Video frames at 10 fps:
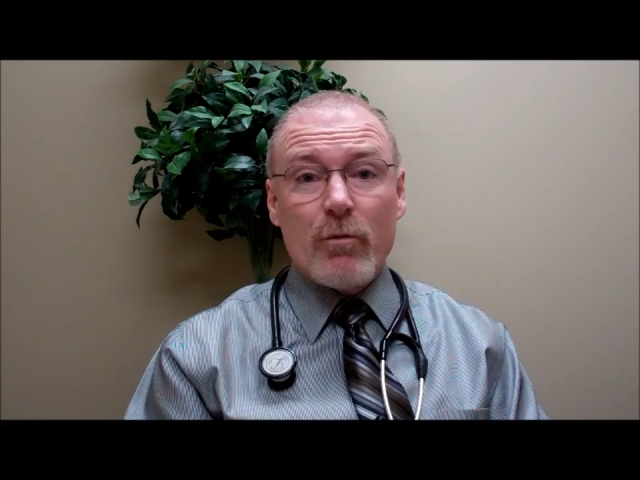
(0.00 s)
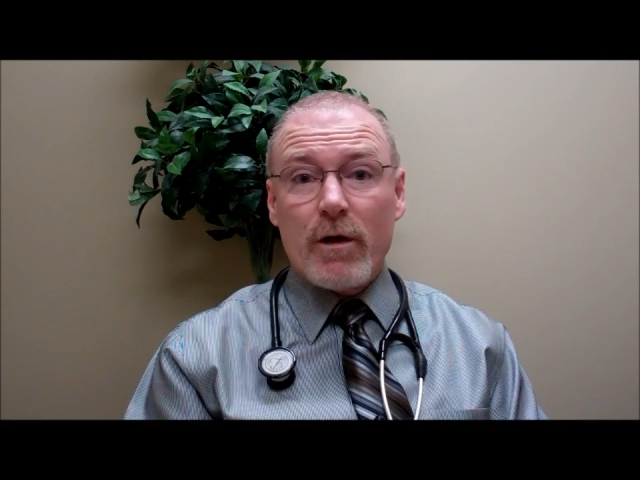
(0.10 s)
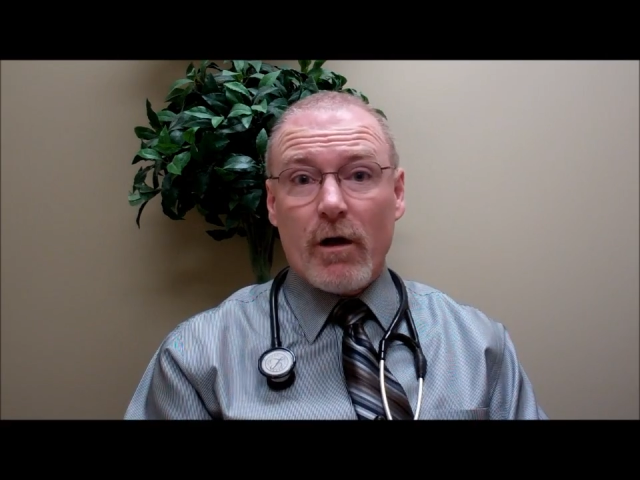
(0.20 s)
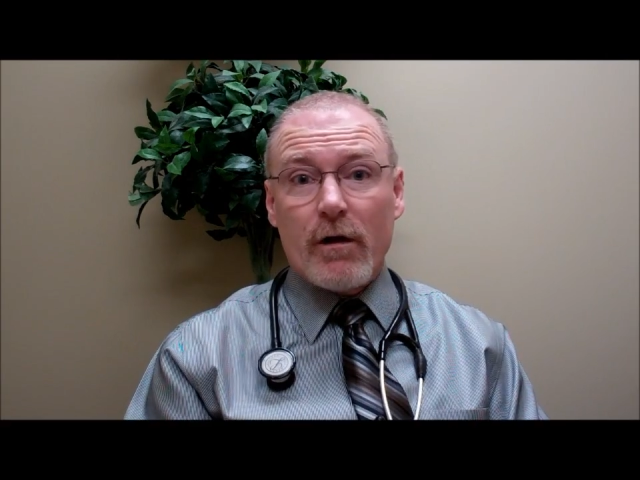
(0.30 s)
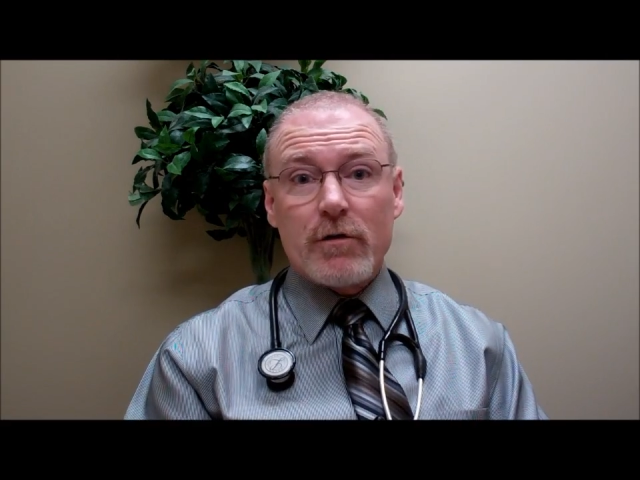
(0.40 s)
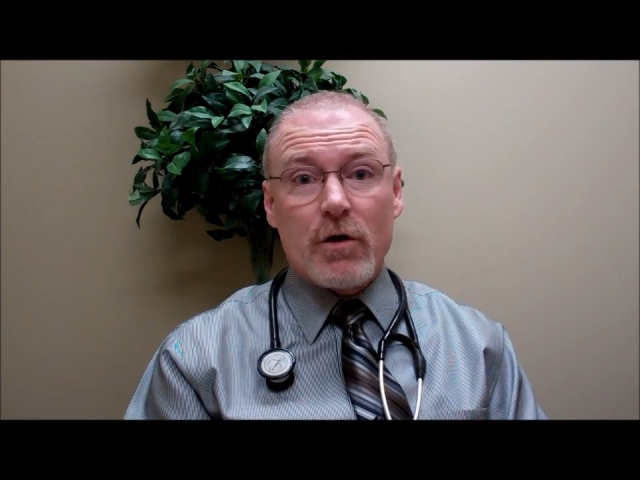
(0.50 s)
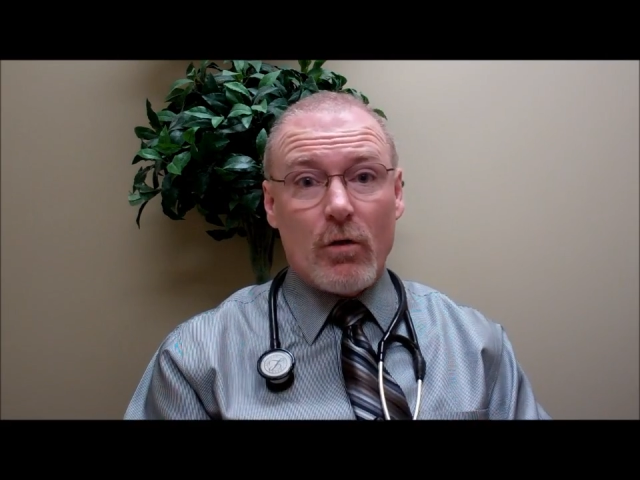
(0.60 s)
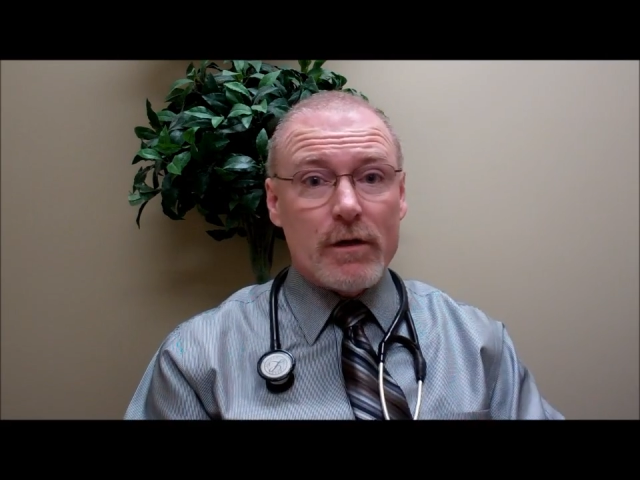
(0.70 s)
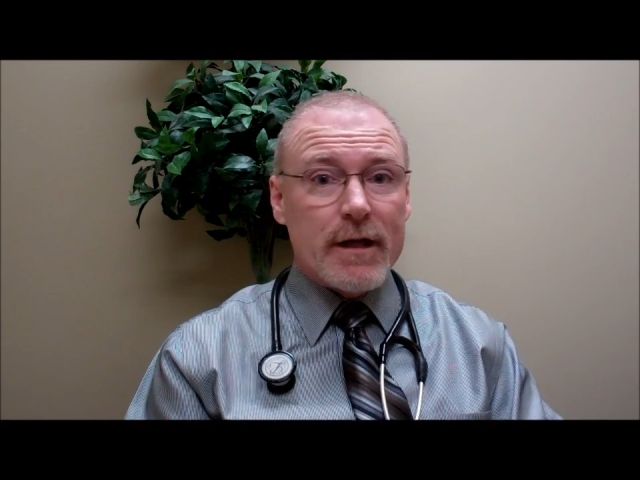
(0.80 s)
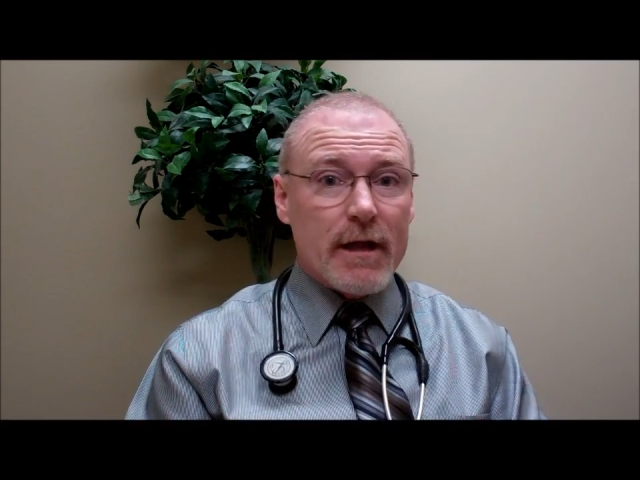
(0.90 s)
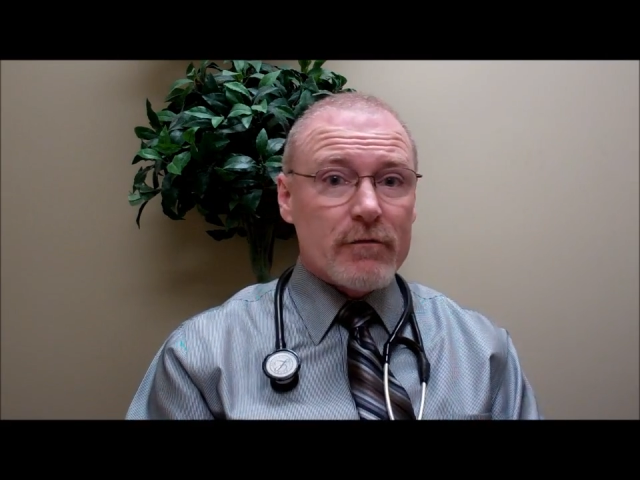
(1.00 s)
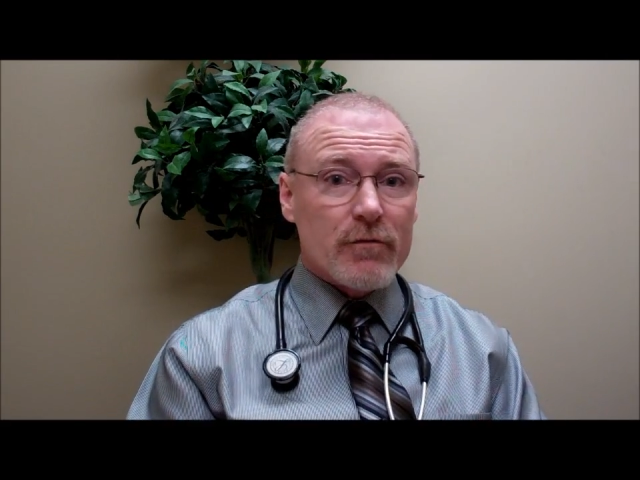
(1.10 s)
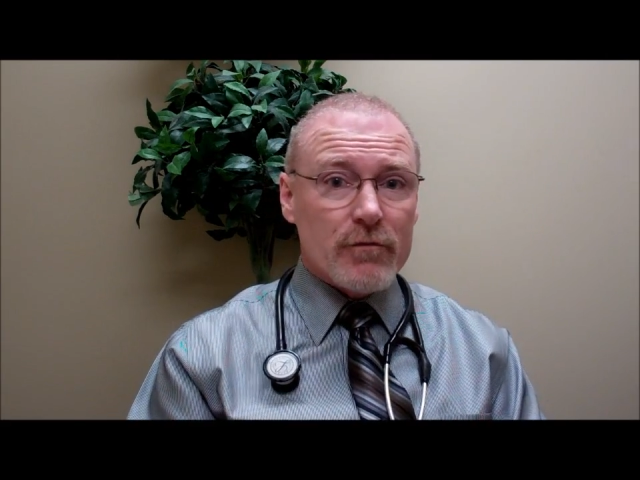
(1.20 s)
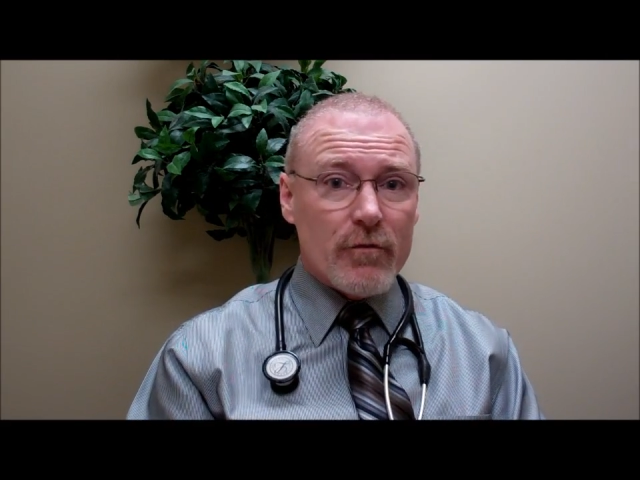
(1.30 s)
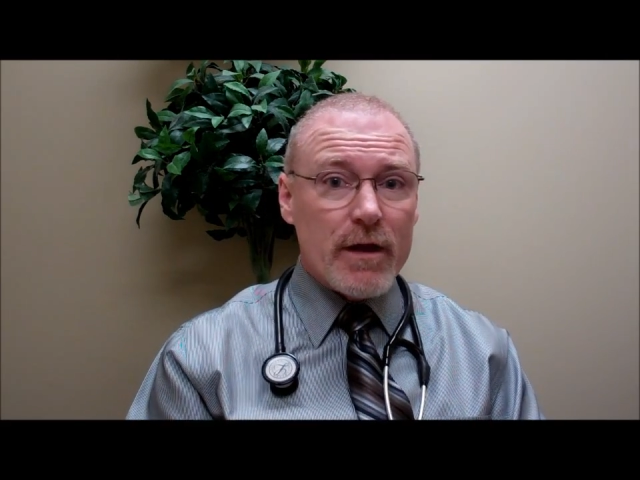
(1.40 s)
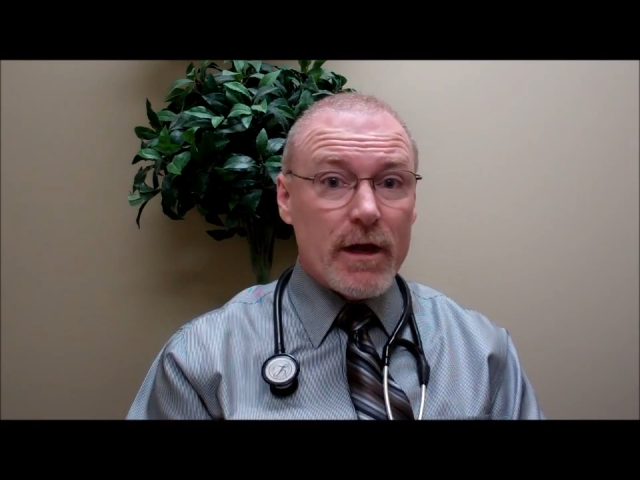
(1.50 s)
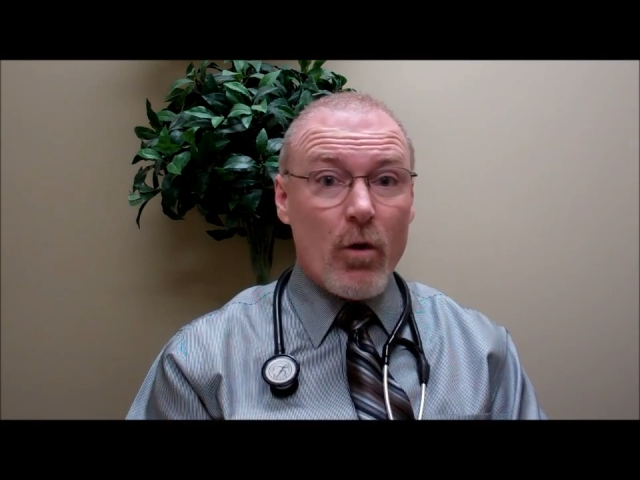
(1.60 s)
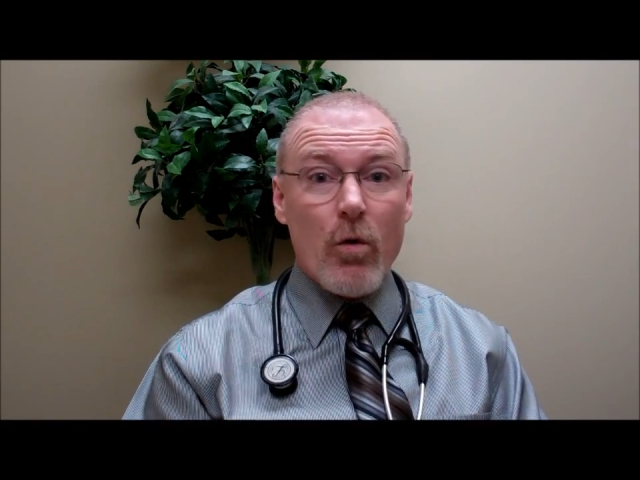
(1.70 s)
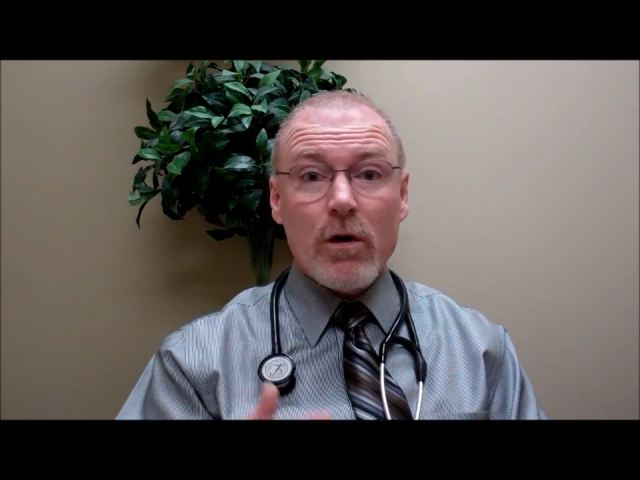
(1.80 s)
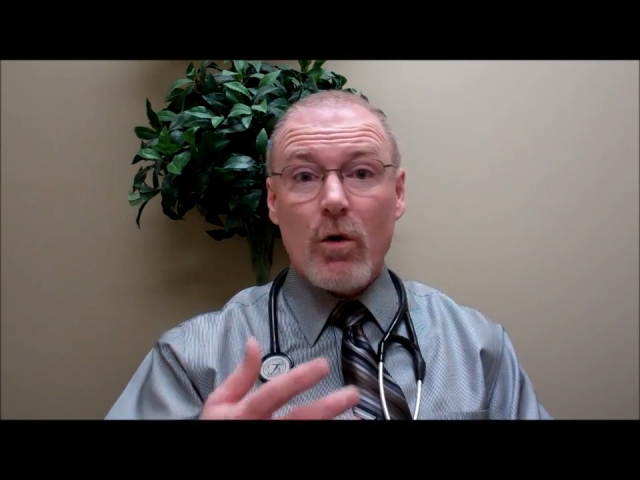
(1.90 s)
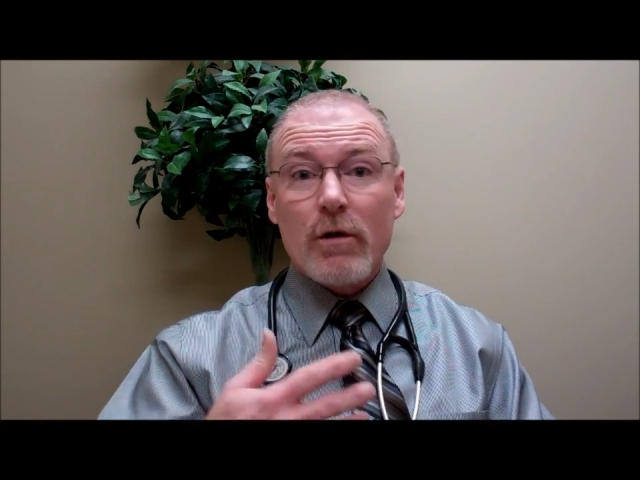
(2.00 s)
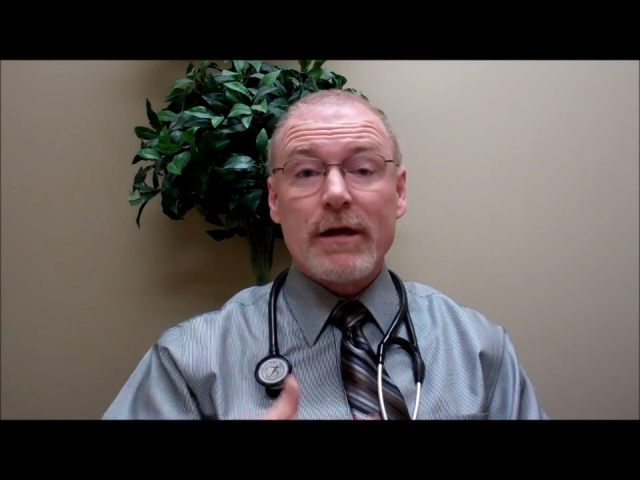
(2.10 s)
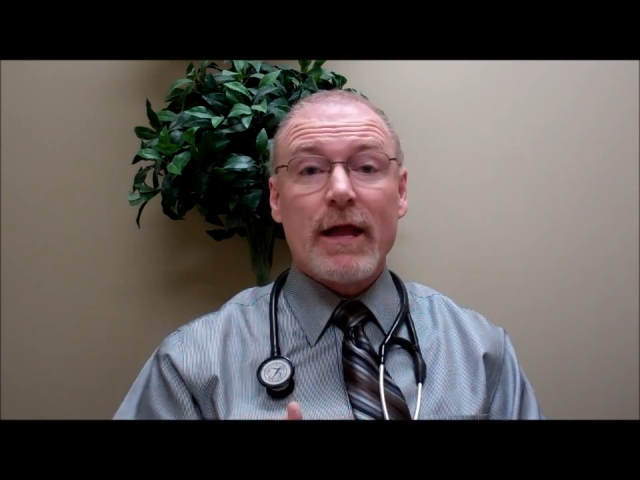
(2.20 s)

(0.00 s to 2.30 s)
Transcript: regard to colon cancer screening or colon